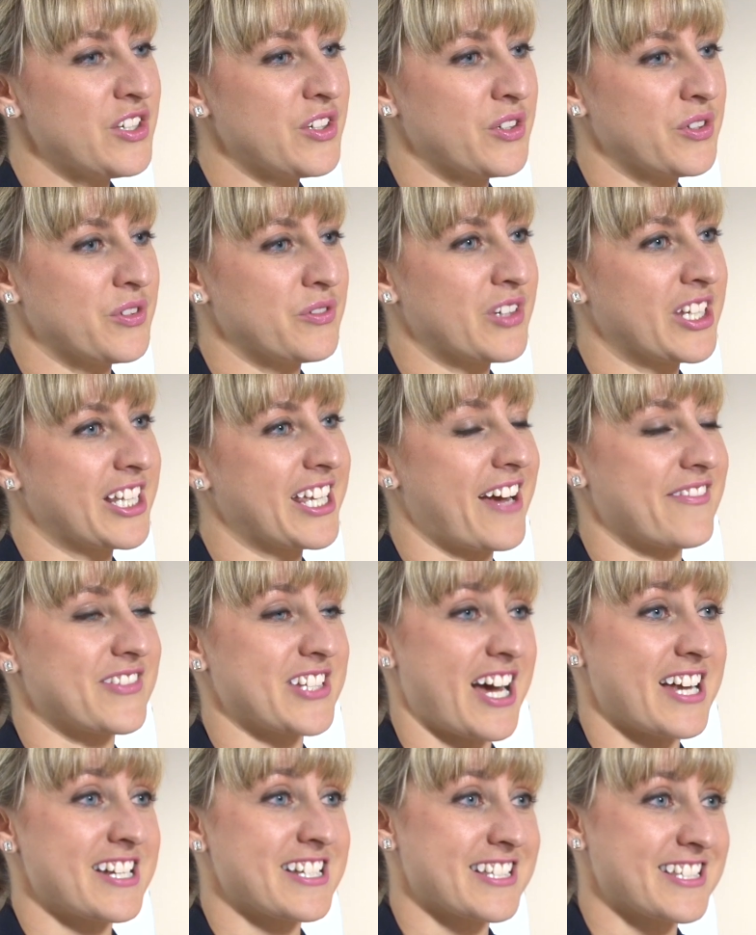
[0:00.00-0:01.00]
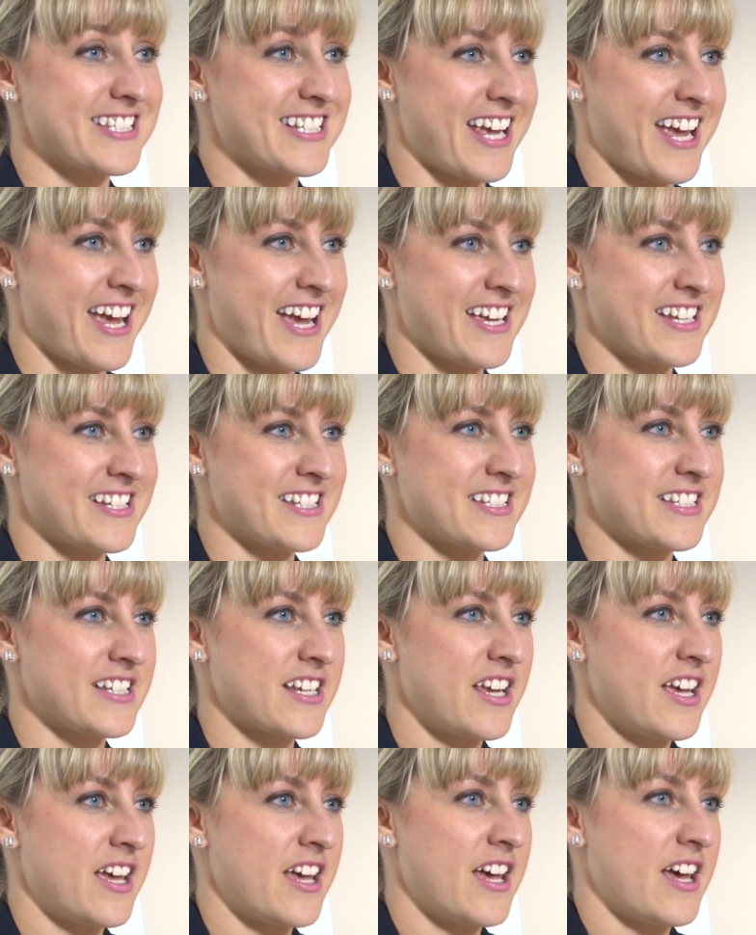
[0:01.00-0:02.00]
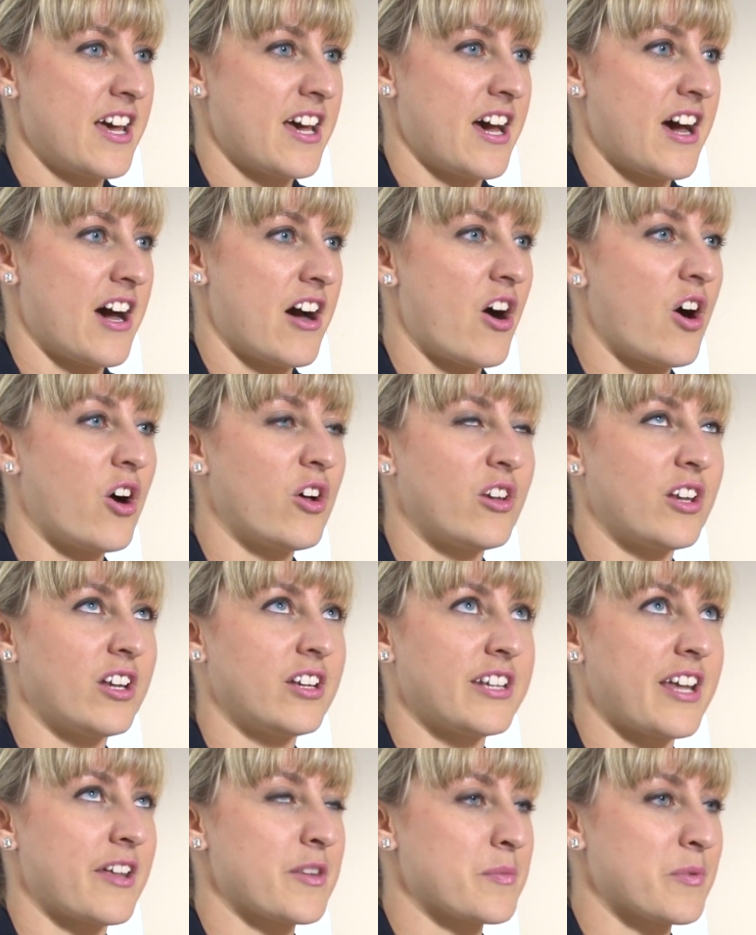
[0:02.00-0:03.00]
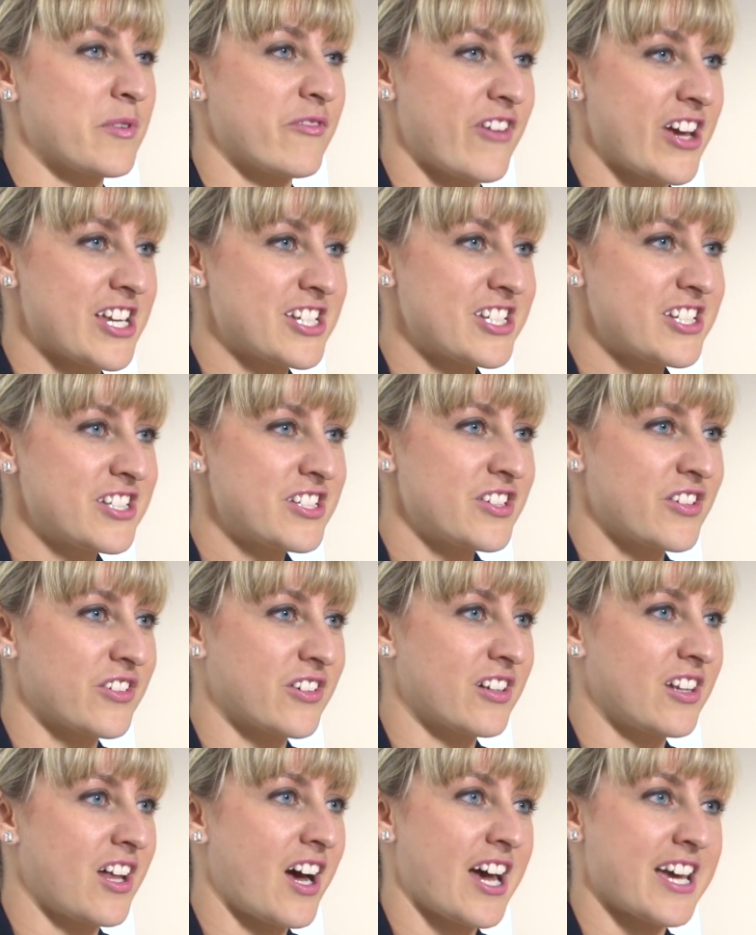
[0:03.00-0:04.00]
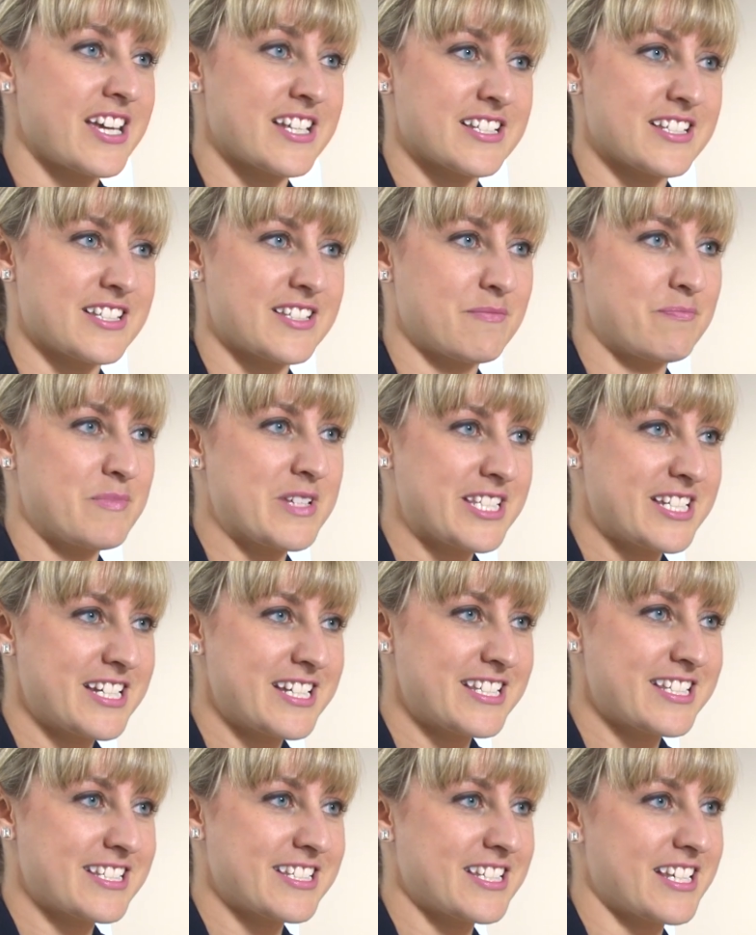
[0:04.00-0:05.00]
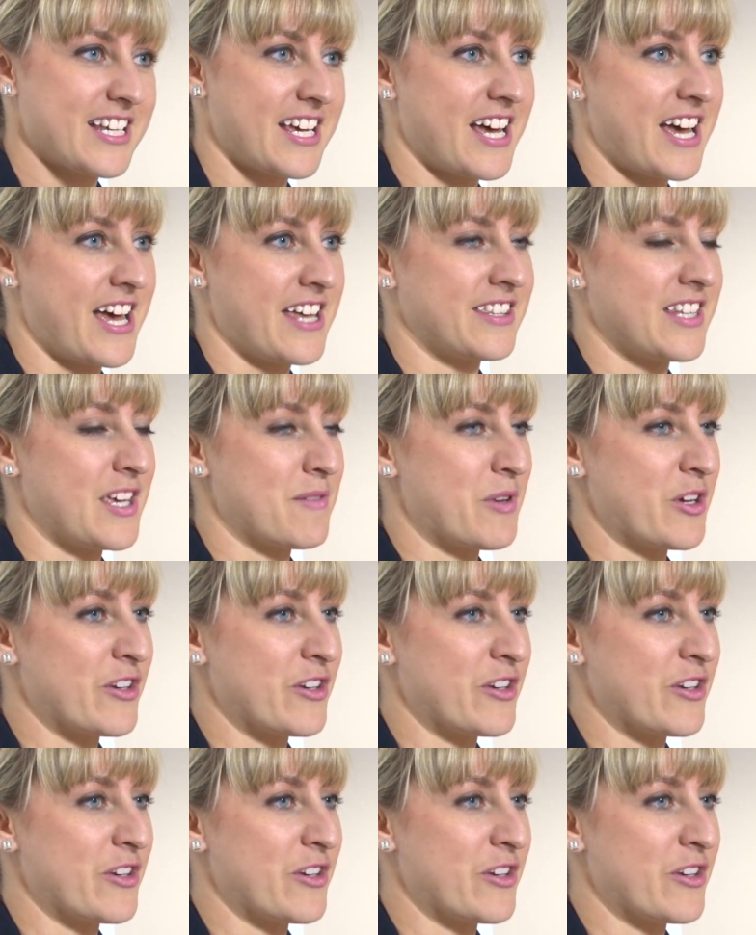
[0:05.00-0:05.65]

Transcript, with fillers: you really have to understand a whole another profession, your client's business and their